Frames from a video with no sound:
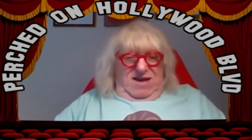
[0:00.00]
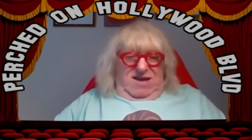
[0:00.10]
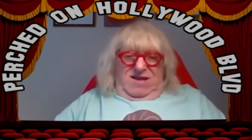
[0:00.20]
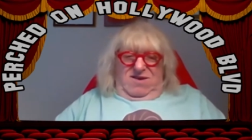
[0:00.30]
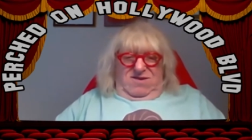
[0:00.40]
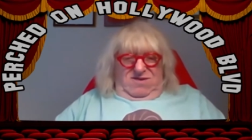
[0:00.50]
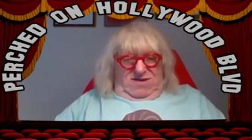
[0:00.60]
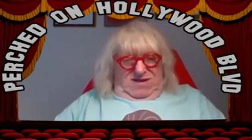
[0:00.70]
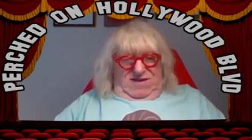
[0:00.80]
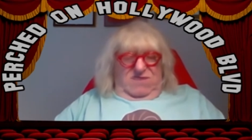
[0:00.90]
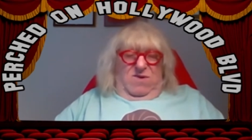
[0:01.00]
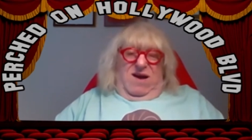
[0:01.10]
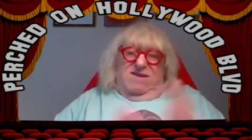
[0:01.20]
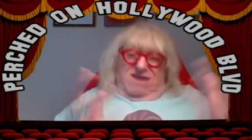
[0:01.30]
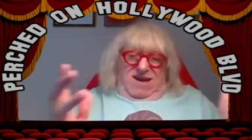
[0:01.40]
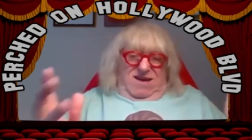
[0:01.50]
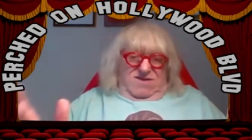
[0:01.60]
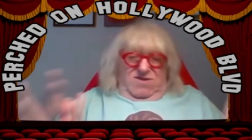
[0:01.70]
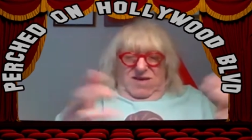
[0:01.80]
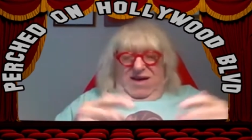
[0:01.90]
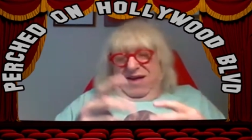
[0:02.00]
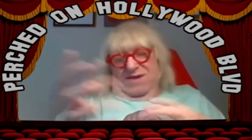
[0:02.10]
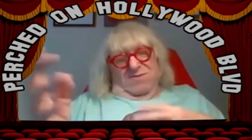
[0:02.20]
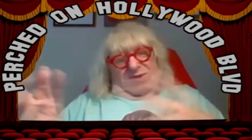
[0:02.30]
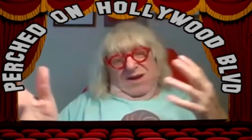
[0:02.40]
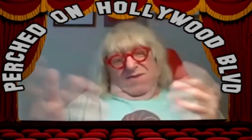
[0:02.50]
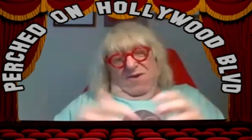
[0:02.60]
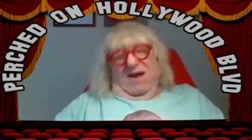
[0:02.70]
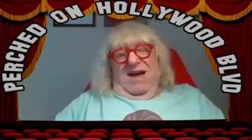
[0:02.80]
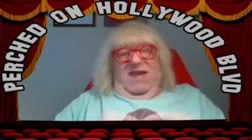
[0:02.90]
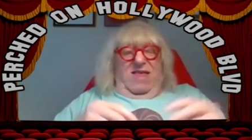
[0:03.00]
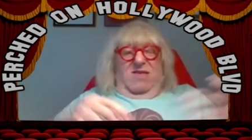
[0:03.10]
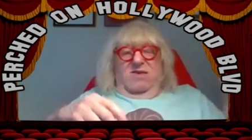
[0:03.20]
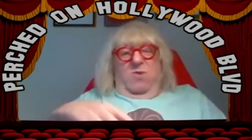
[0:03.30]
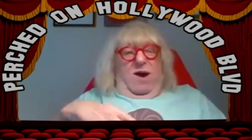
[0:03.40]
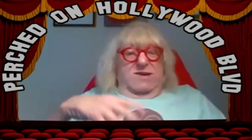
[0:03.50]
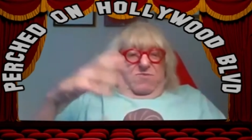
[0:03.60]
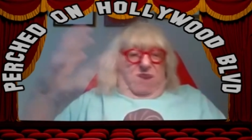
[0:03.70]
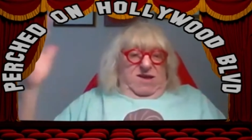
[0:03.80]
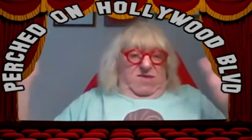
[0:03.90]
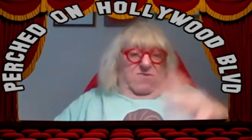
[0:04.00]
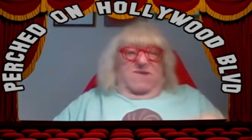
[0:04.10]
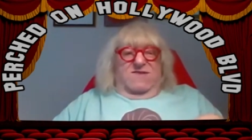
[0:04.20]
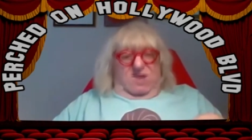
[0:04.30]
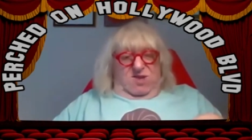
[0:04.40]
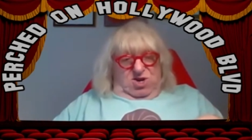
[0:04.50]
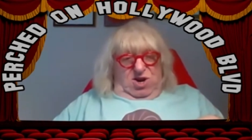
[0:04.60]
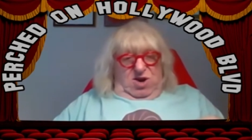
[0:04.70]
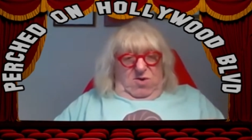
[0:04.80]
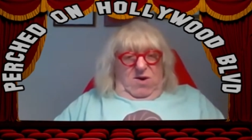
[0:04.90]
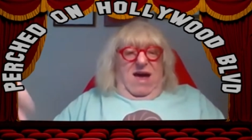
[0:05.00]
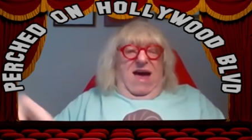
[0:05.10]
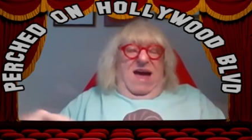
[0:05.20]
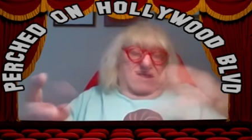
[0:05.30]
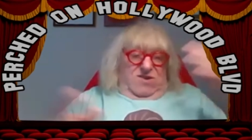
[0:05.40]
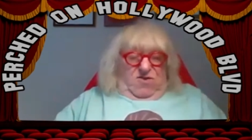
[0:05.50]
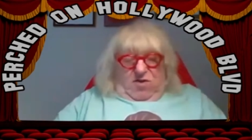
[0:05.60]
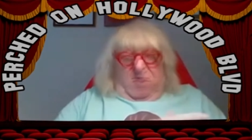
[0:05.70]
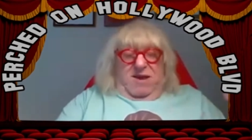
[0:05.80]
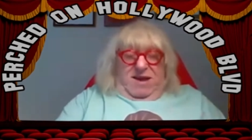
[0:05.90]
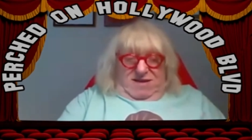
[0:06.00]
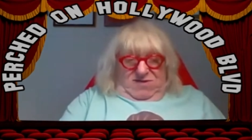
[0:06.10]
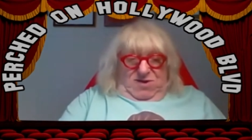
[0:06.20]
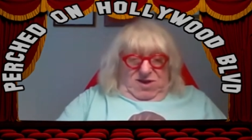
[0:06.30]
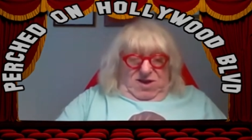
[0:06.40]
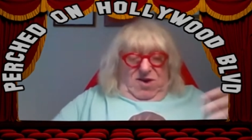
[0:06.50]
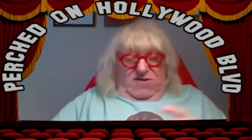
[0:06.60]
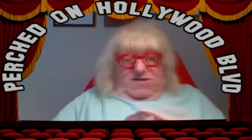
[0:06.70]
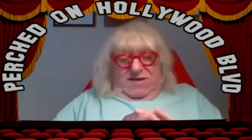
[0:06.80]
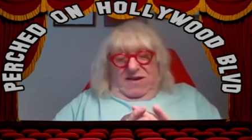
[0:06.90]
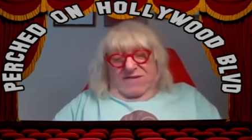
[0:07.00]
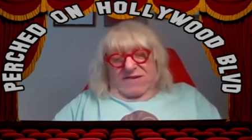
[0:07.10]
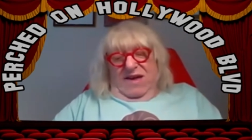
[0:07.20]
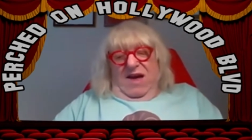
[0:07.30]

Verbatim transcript: you know, or here's why you can't do that, or whatever. And then you wind up writing the rest of the show and contributing to what the host does.